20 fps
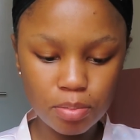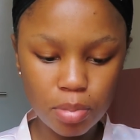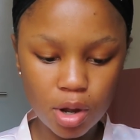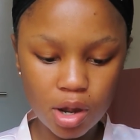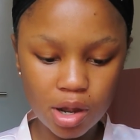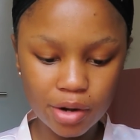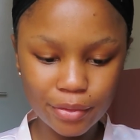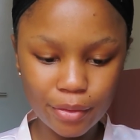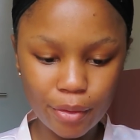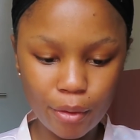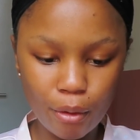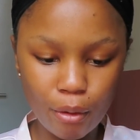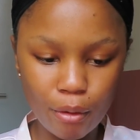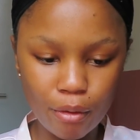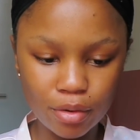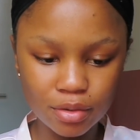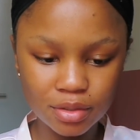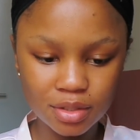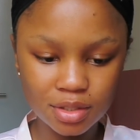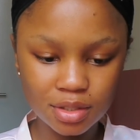
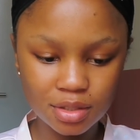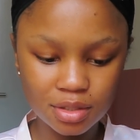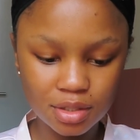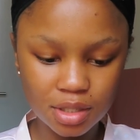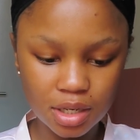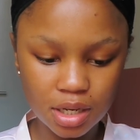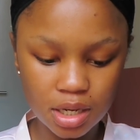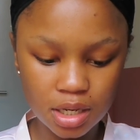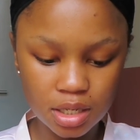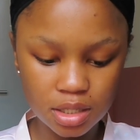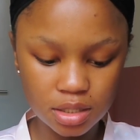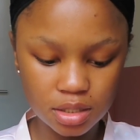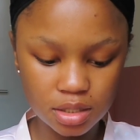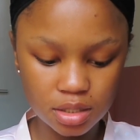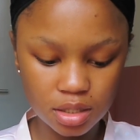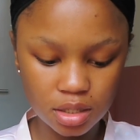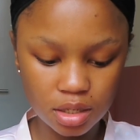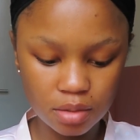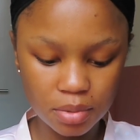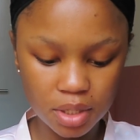podcast is
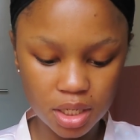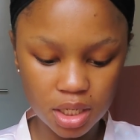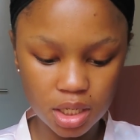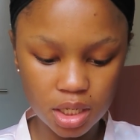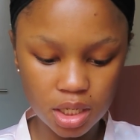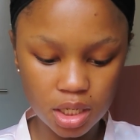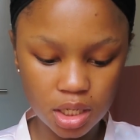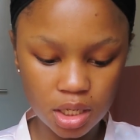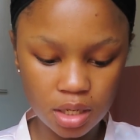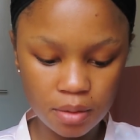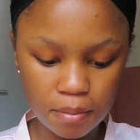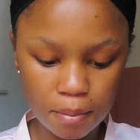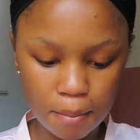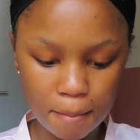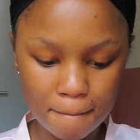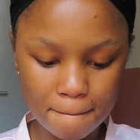gonna be,